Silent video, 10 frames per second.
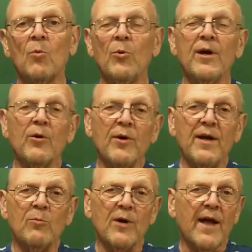We
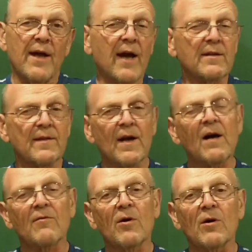agreed when I got to the
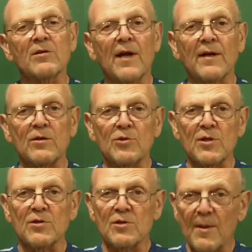golf course, I could
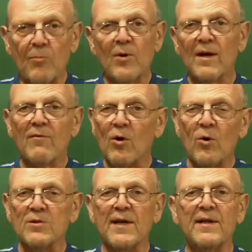just skip whatever
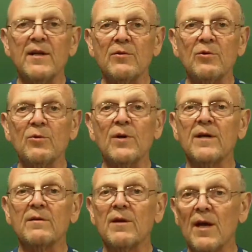holes I needed to
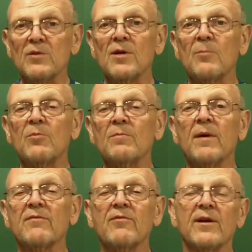and catch up with
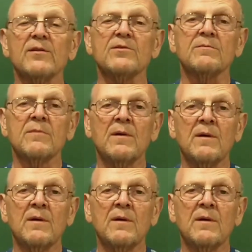my friends.